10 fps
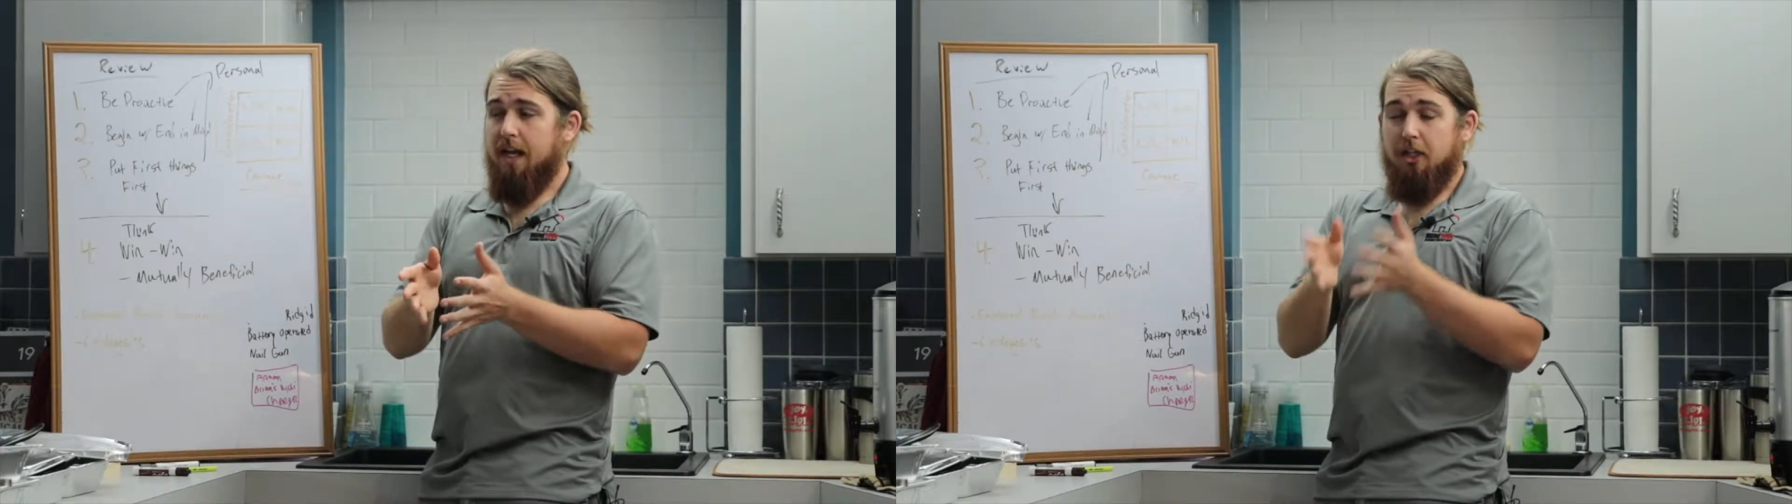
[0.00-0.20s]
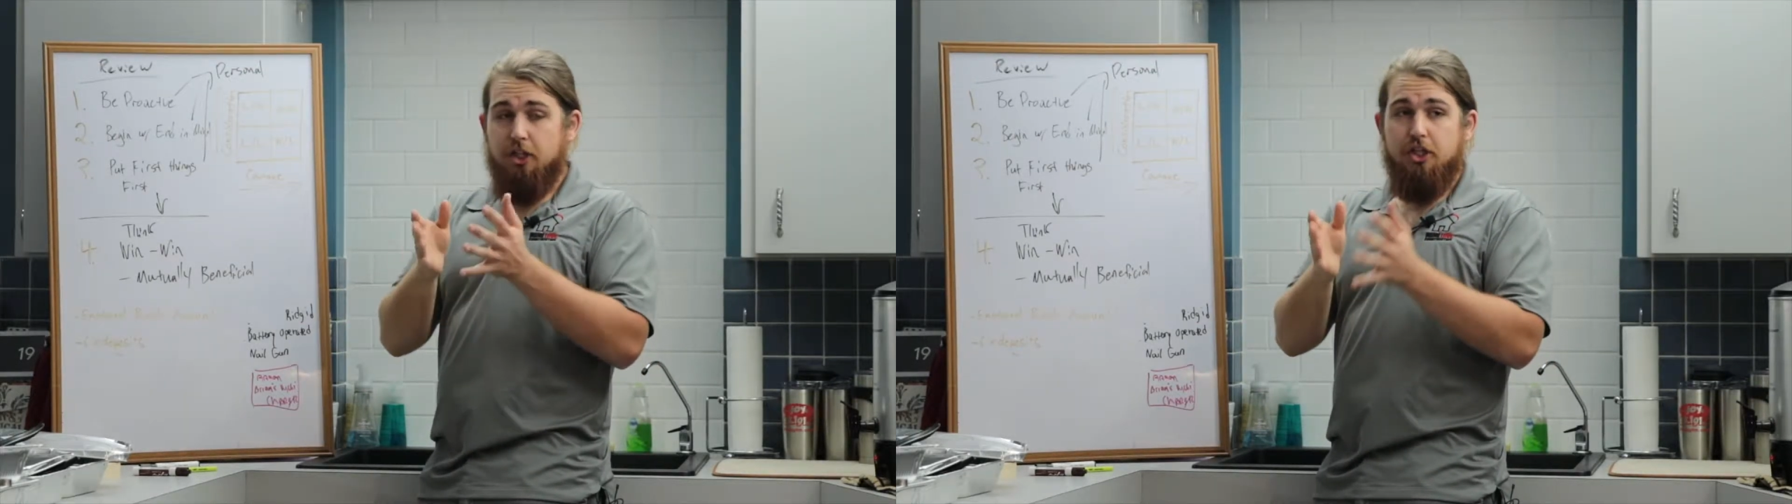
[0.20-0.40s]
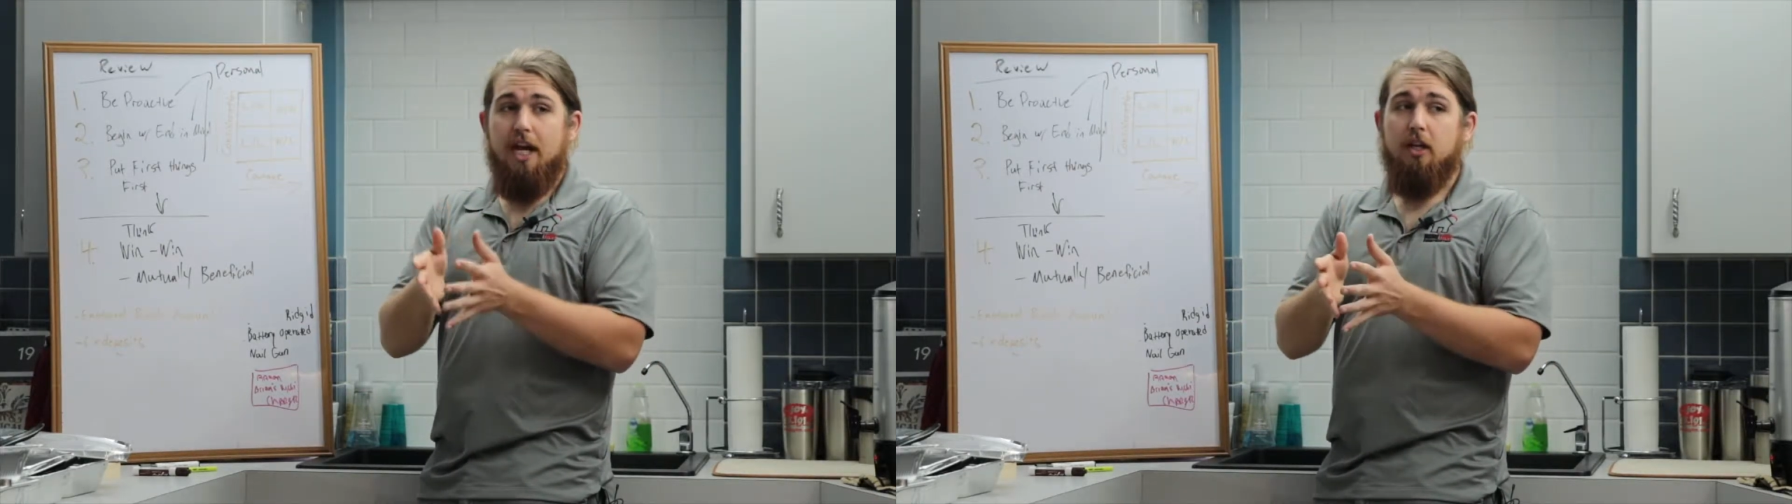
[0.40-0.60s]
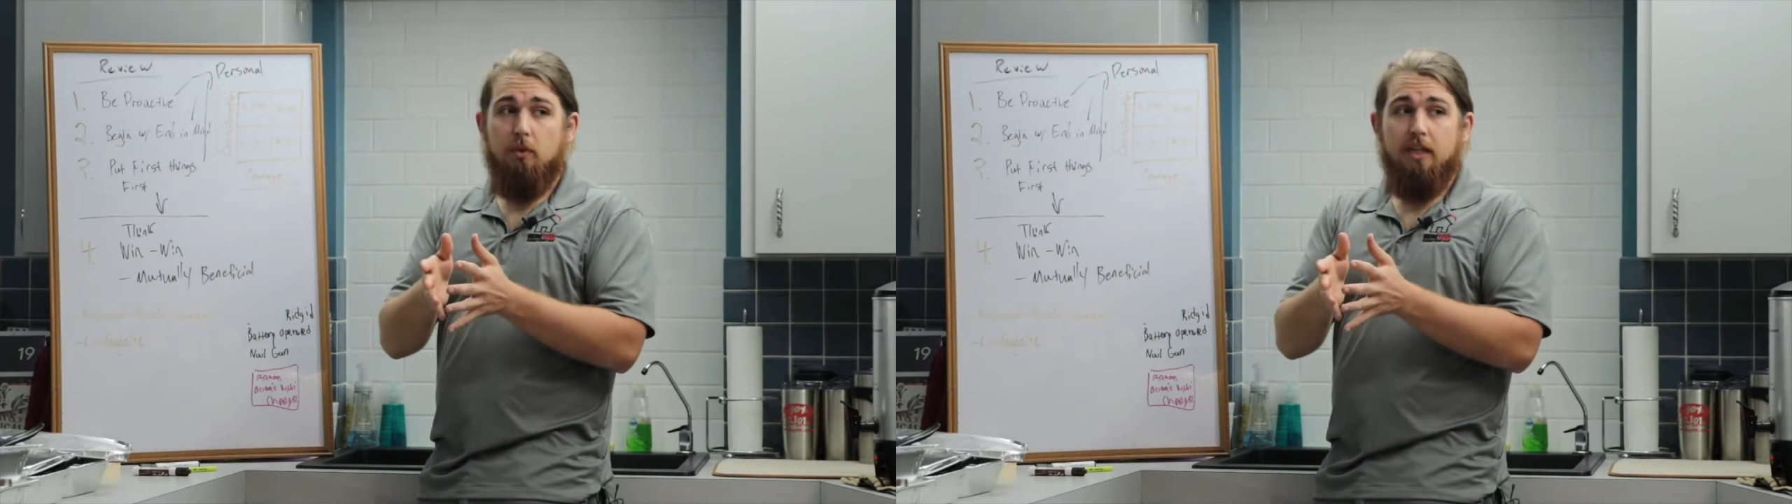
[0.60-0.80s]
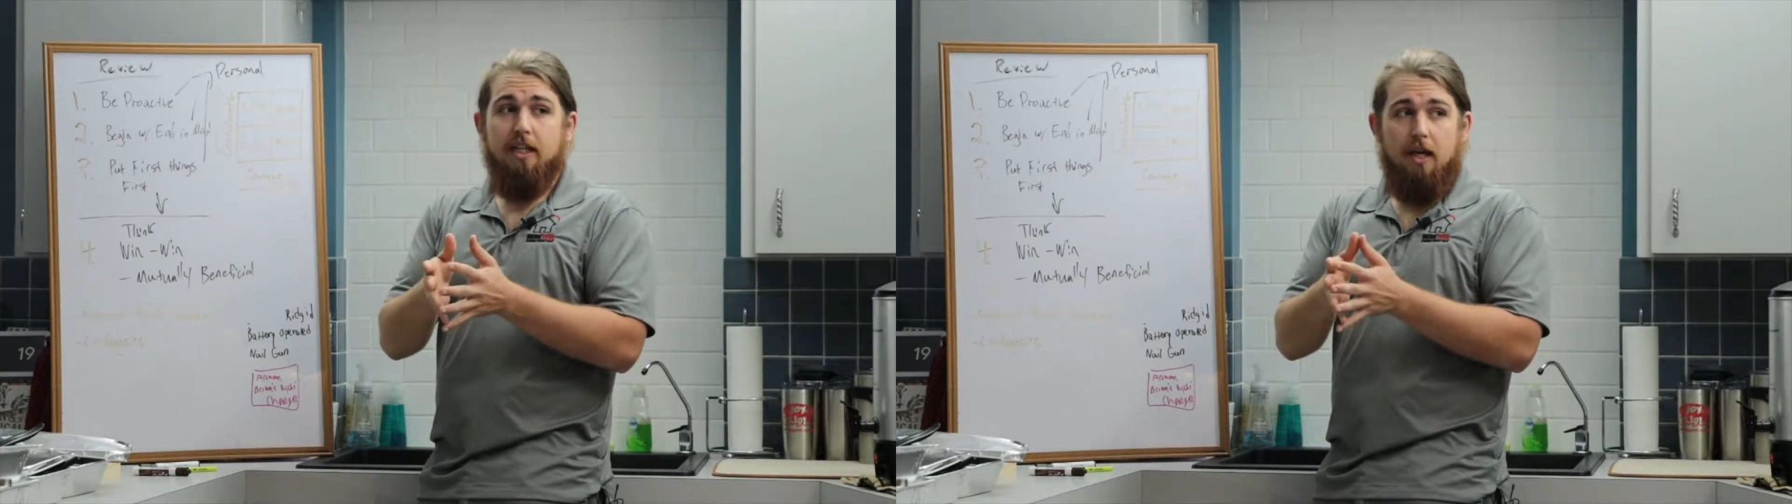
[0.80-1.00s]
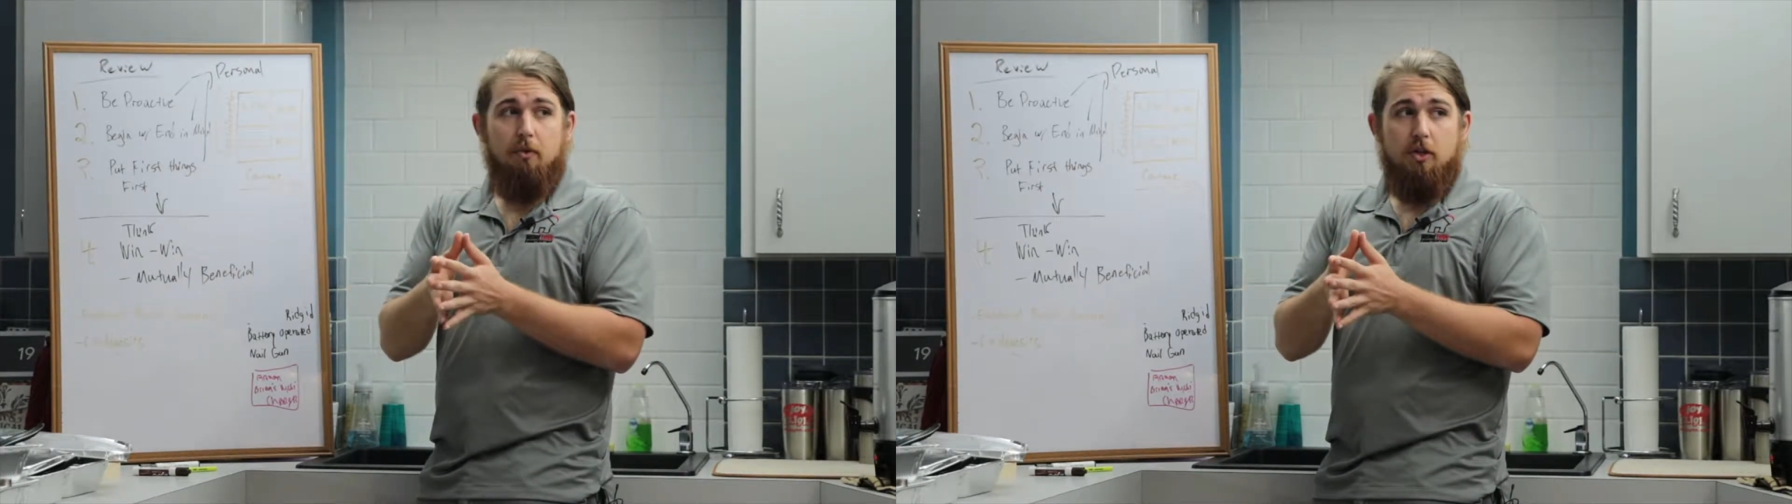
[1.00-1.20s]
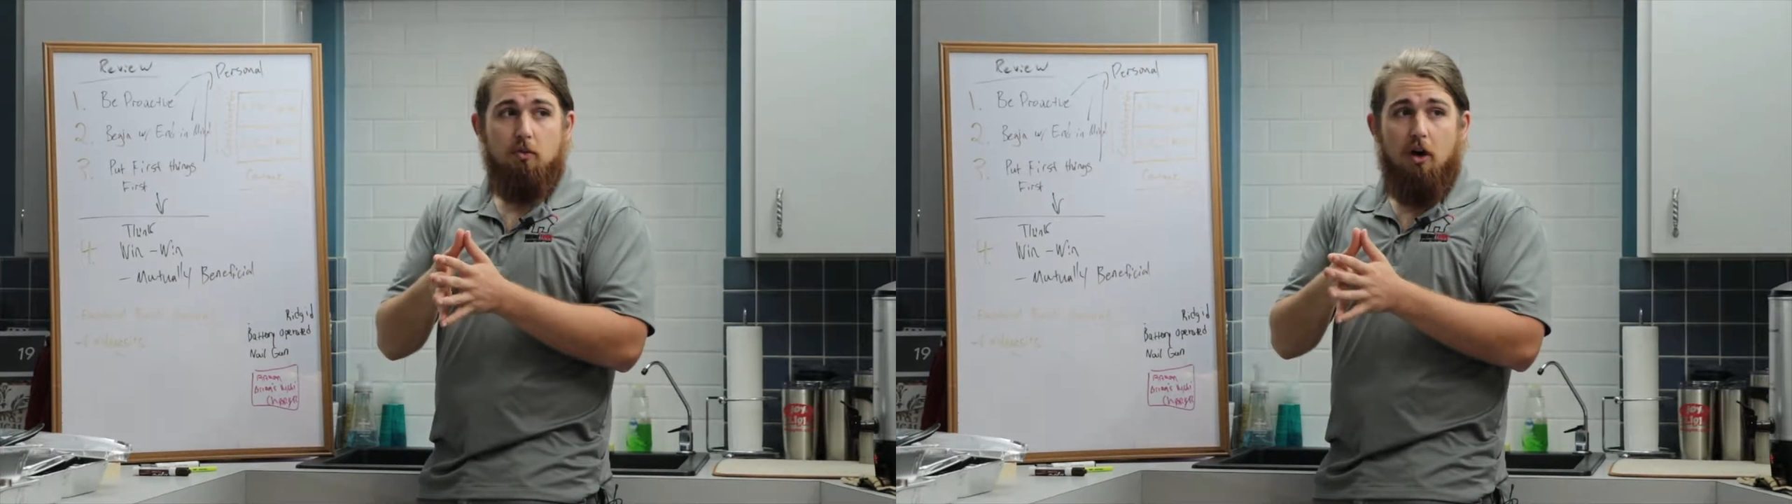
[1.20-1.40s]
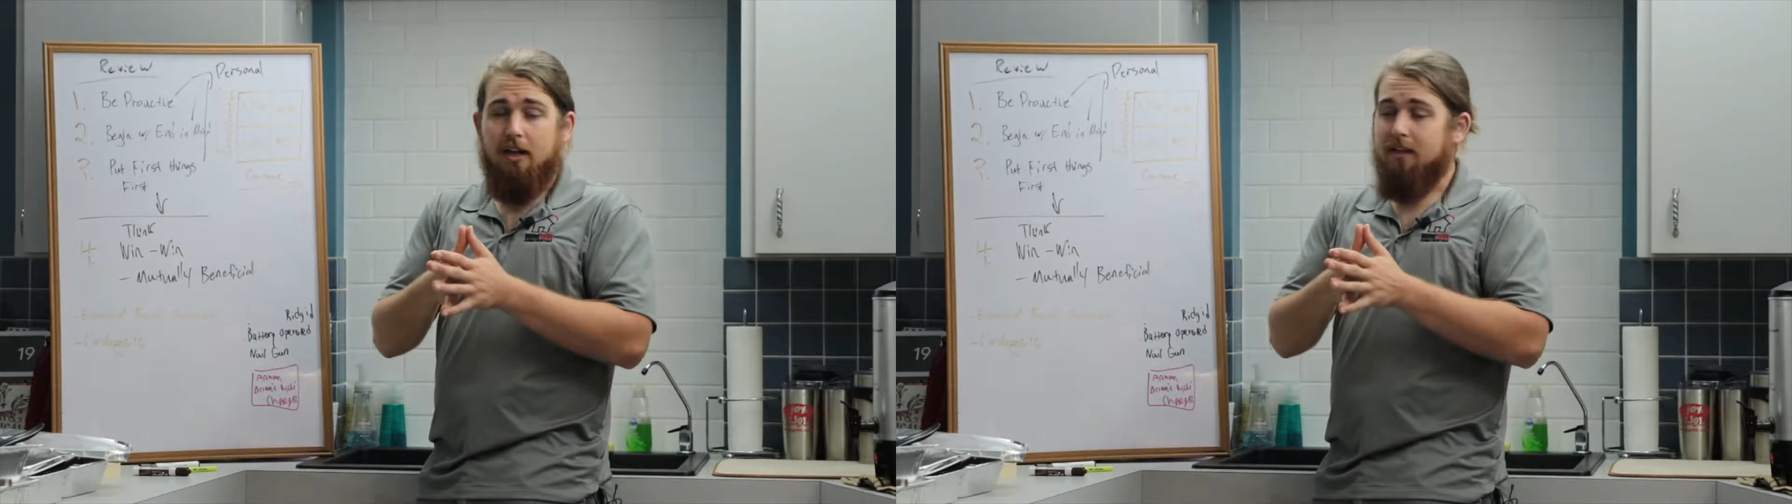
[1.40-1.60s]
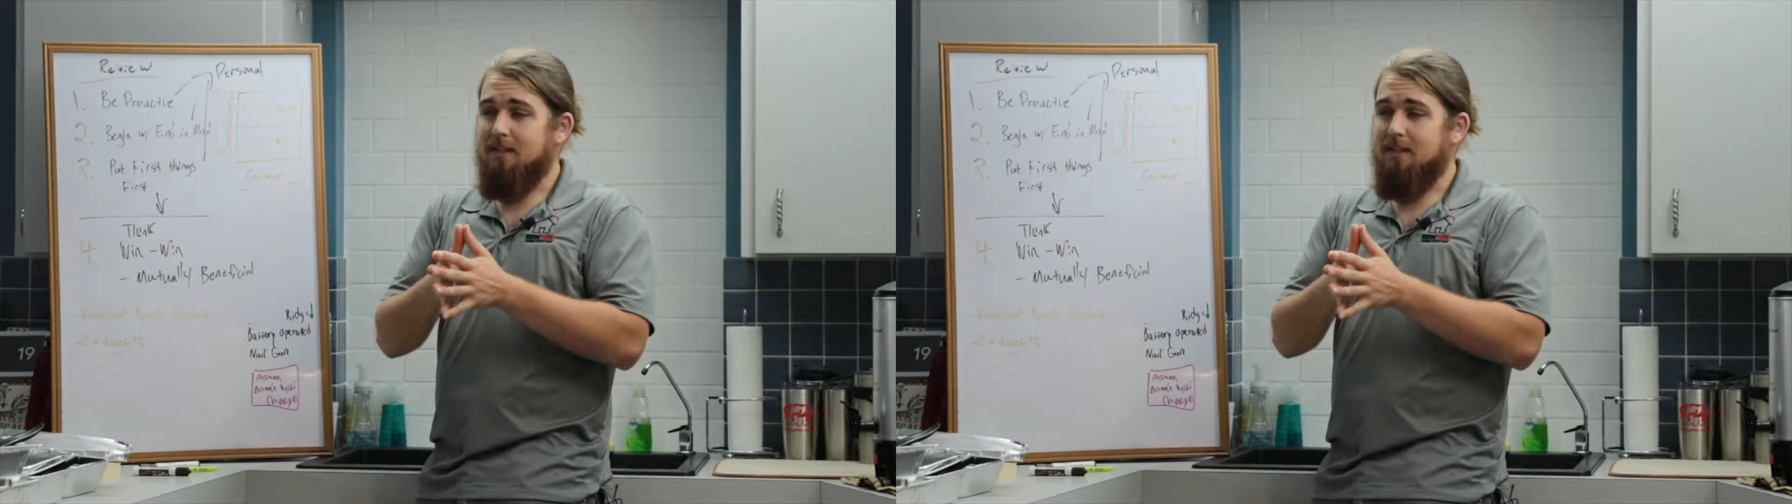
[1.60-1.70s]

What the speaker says: and genuinely get what you want.